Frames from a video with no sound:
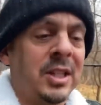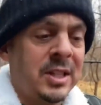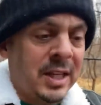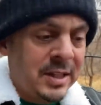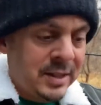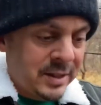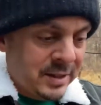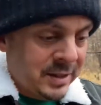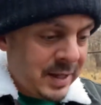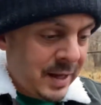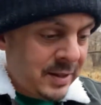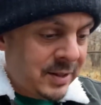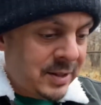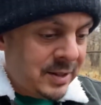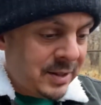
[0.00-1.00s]
that's
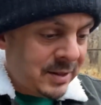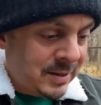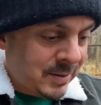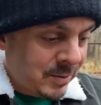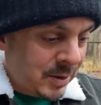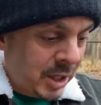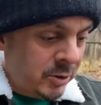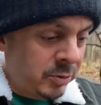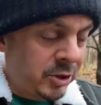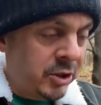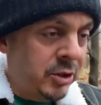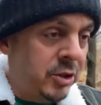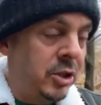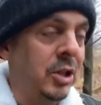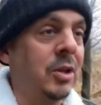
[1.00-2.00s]
that's that's what you
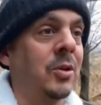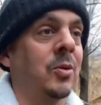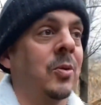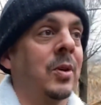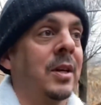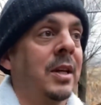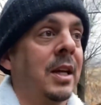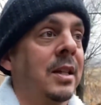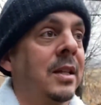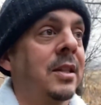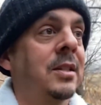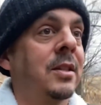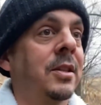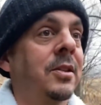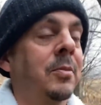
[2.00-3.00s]
do in
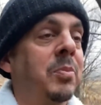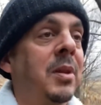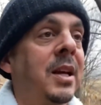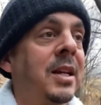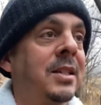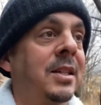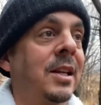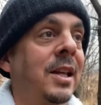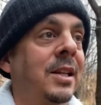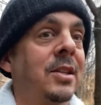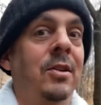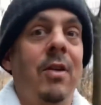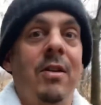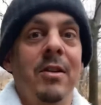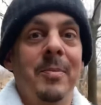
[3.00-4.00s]
this little place I like to
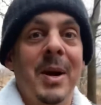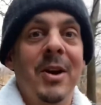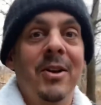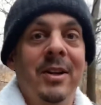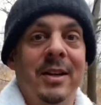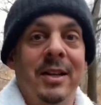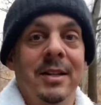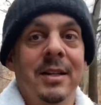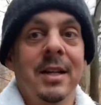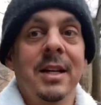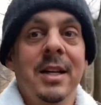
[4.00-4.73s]
call America.